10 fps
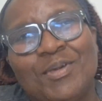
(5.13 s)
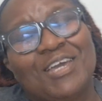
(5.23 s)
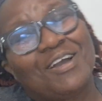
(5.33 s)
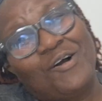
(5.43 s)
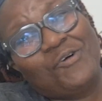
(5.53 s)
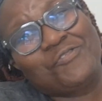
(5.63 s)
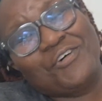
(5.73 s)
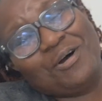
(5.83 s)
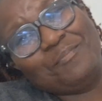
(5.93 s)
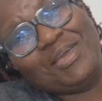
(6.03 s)
been gone
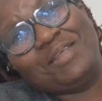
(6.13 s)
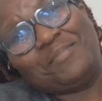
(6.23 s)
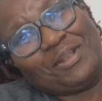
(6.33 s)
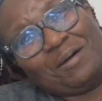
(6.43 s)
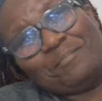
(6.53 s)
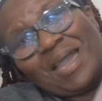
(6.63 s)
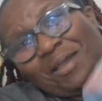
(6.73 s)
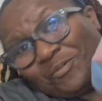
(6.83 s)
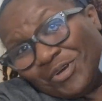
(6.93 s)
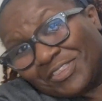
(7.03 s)
for a minute, but I'm
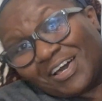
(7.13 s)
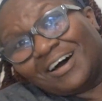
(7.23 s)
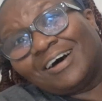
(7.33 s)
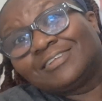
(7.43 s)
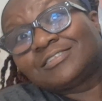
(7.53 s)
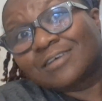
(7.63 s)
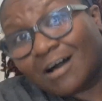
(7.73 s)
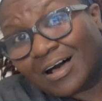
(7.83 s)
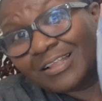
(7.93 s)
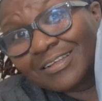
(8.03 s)
back with a
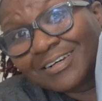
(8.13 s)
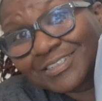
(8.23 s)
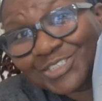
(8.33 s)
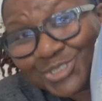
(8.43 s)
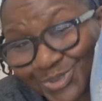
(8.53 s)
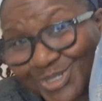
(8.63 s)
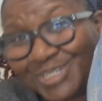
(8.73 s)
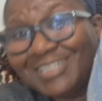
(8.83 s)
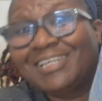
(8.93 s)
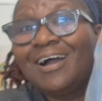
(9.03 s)
Dollar
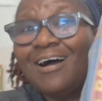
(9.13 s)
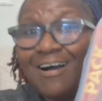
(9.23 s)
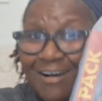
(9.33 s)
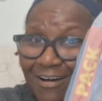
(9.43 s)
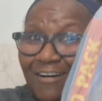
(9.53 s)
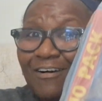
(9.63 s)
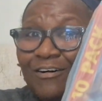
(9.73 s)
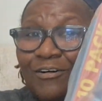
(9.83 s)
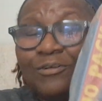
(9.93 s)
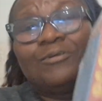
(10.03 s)
Tree
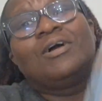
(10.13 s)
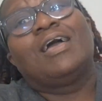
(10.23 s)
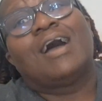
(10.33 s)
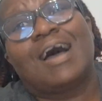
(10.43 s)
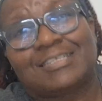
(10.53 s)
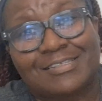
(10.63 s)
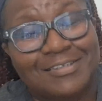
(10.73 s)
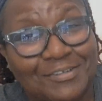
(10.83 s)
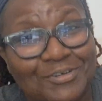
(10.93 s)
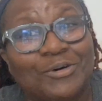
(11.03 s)
haul. I
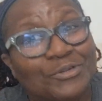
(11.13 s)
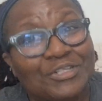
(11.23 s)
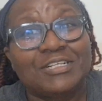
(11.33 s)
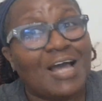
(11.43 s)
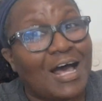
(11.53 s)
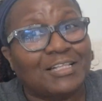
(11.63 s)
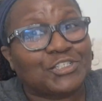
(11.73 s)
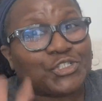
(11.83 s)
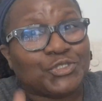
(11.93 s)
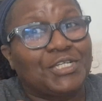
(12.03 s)
still go to the Dollar
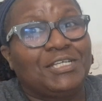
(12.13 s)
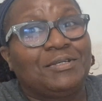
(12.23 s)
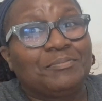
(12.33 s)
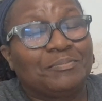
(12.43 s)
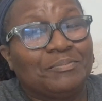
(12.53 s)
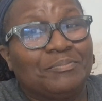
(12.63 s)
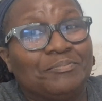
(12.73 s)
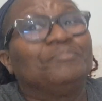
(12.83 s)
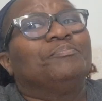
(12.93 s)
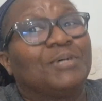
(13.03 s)
Tree,
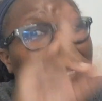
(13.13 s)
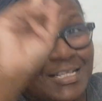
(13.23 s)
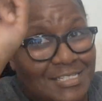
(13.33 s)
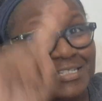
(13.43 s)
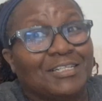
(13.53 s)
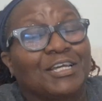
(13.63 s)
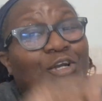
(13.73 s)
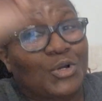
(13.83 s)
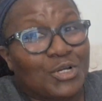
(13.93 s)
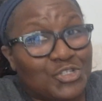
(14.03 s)
but I still
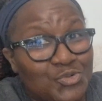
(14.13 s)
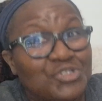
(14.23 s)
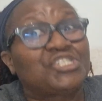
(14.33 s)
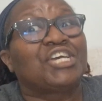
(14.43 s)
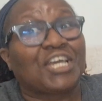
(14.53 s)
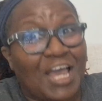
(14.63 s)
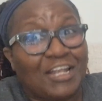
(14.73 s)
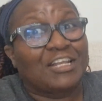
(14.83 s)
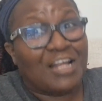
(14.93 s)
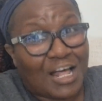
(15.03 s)
encourage you to check
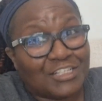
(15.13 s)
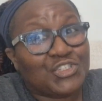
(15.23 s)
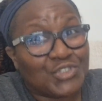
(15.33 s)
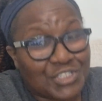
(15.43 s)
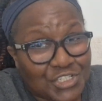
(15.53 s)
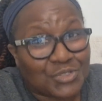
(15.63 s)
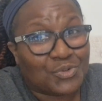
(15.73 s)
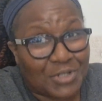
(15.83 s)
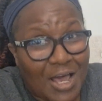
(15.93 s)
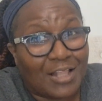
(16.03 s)
out the Dollar Tree
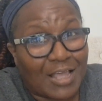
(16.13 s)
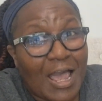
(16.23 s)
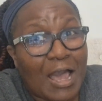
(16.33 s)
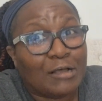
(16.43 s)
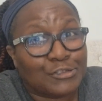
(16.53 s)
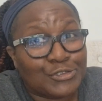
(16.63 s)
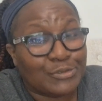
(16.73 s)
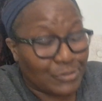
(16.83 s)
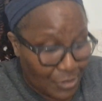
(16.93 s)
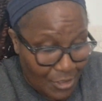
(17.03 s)
General Dollar aisle
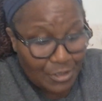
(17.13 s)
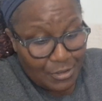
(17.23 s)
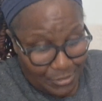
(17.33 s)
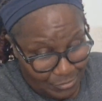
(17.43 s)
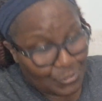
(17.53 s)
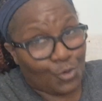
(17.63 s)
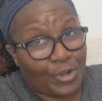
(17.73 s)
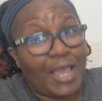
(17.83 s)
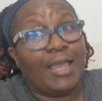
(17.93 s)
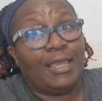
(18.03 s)
too.
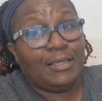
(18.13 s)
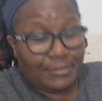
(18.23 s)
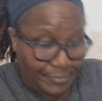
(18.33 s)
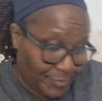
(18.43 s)
Okay?